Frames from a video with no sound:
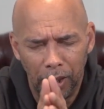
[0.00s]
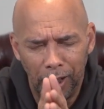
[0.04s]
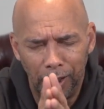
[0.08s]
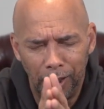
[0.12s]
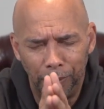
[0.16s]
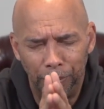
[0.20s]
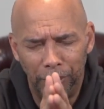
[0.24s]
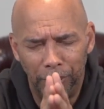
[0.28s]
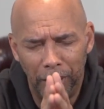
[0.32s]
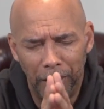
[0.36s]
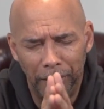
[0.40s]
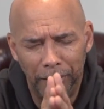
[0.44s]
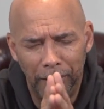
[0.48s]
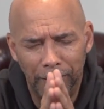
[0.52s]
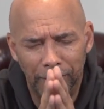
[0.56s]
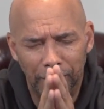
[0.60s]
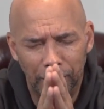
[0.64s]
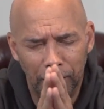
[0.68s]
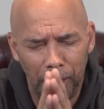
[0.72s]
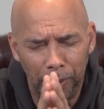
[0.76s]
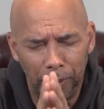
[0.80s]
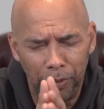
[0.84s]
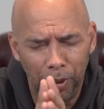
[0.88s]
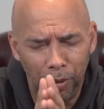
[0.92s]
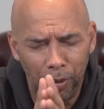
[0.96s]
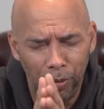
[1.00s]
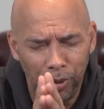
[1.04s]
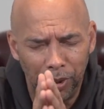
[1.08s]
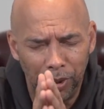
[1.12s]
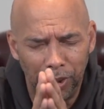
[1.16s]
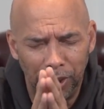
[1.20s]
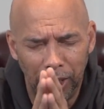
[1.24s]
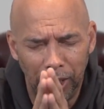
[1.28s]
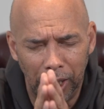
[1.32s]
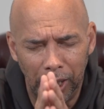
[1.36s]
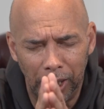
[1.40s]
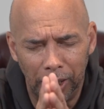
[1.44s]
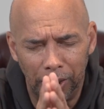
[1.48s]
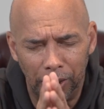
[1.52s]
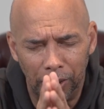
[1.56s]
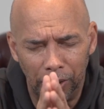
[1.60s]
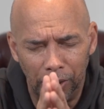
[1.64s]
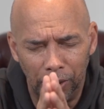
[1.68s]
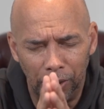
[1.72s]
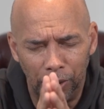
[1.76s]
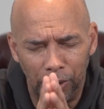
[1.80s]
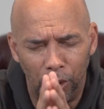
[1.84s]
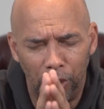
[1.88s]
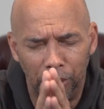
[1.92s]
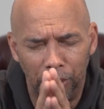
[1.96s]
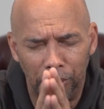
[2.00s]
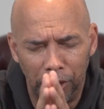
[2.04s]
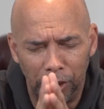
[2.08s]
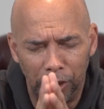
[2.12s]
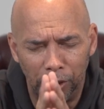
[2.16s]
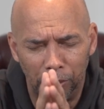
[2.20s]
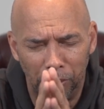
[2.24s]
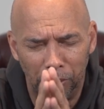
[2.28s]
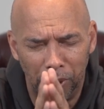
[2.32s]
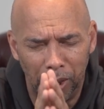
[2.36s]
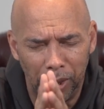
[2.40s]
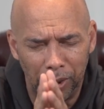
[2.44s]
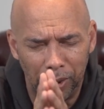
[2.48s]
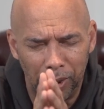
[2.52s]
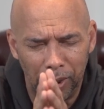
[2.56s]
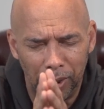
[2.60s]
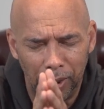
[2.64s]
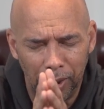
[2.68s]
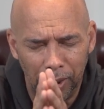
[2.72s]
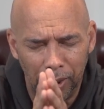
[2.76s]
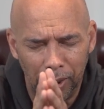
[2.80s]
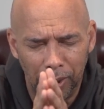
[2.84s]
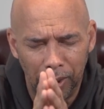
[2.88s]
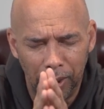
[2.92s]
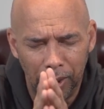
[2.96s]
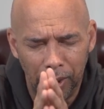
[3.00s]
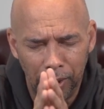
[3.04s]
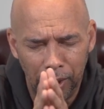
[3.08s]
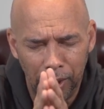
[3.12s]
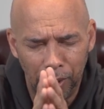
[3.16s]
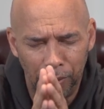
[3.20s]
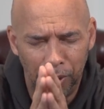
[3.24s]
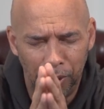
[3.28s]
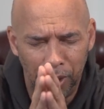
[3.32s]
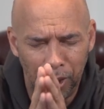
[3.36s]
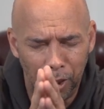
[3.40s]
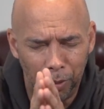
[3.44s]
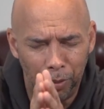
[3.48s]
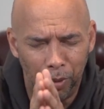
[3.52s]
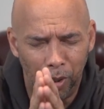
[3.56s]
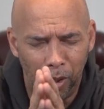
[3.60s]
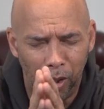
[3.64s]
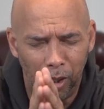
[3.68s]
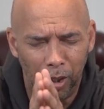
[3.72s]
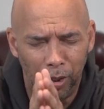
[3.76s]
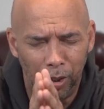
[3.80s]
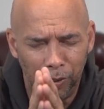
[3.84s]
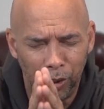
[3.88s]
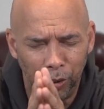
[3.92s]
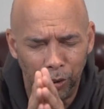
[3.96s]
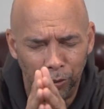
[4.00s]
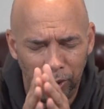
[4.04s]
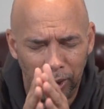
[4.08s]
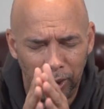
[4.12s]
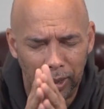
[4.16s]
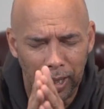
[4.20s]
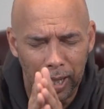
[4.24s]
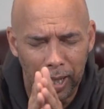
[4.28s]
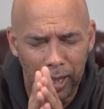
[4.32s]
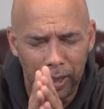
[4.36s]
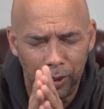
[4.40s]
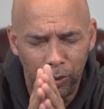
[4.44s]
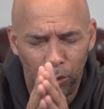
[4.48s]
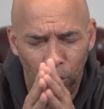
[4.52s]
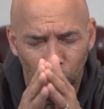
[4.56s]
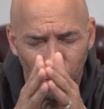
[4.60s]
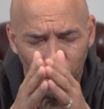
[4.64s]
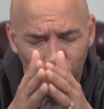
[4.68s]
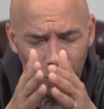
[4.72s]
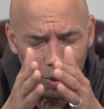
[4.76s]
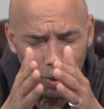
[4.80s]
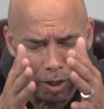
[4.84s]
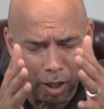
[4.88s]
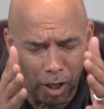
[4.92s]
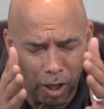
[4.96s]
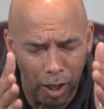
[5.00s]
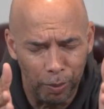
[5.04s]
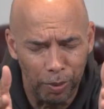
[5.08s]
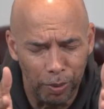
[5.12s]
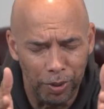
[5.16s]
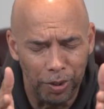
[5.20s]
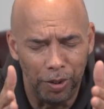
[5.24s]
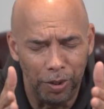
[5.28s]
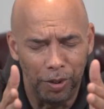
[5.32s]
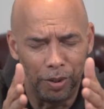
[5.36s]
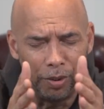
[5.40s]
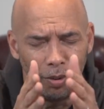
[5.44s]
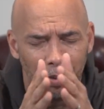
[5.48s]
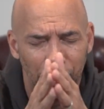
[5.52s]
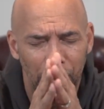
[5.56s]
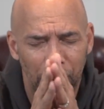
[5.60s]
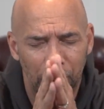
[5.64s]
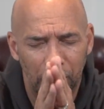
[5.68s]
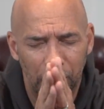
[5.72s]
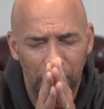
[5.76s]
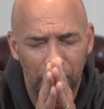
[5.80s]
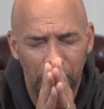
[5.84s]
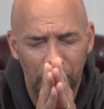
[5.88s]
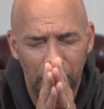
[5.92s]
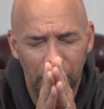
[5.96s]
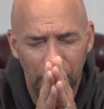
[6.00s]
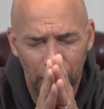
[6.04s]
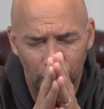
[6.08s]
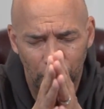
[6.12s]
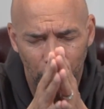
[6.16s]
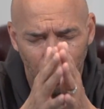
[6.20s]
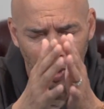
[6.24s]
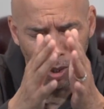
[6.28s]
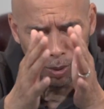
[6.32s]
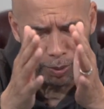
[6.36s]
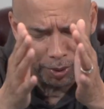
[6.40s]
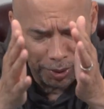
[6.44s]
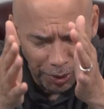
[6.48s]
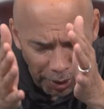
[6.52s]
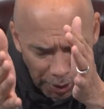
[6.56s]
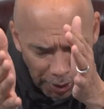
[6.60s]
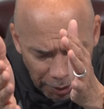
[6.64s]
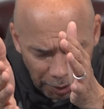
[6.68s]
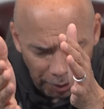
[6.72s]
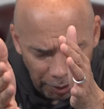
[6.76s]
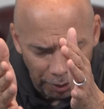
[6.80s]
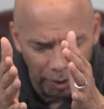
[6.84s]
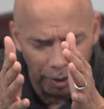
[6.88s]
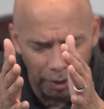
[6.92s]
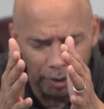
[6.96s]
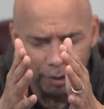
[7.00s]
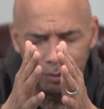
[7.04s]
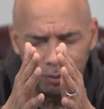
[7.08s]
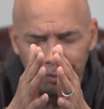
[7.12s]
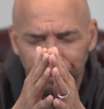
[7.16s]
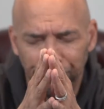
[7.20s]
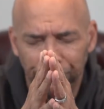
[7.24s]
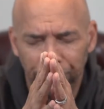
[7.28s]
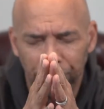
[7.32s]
I pray that something was said during this month that will help all of us realize where we are with you and where we need to go.